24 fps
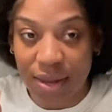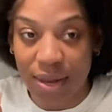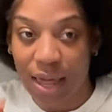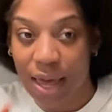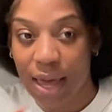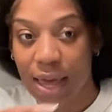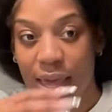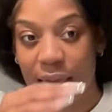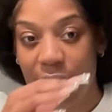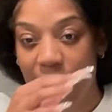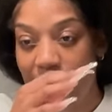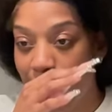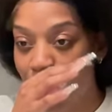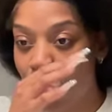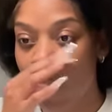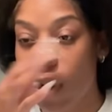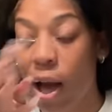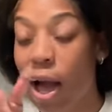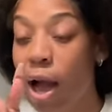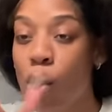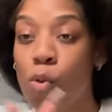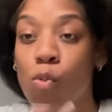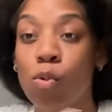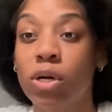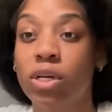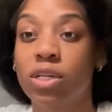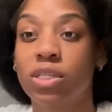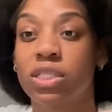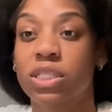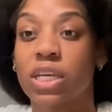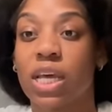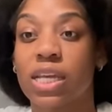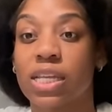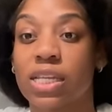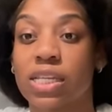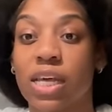Like, I wouldn't
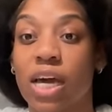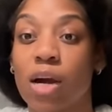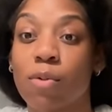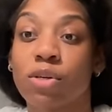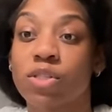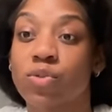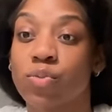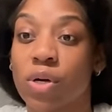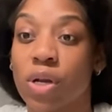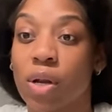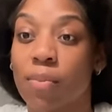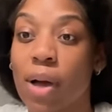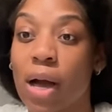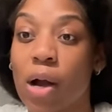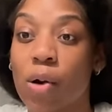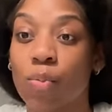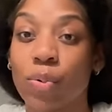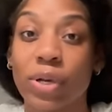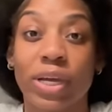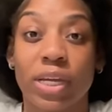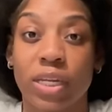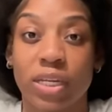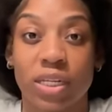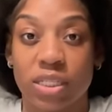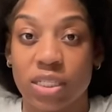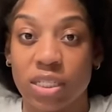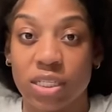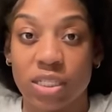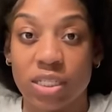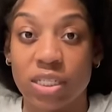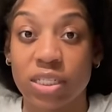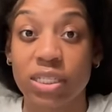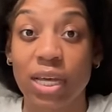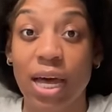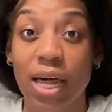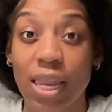say that was one of my weaknesses,
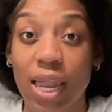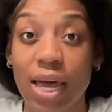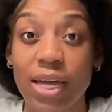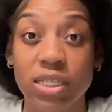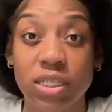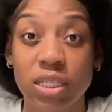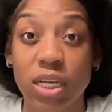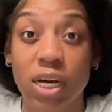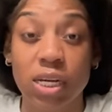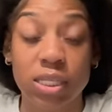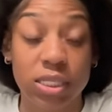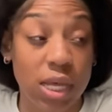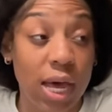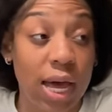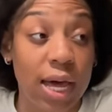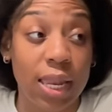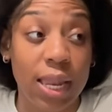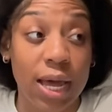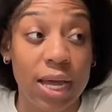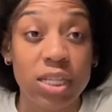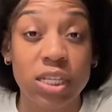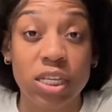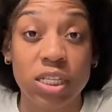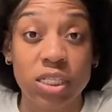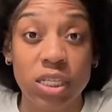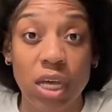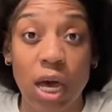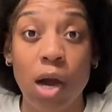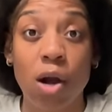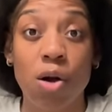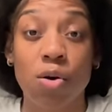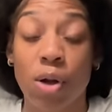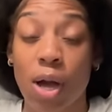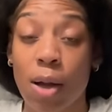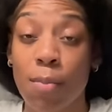because I like to talk.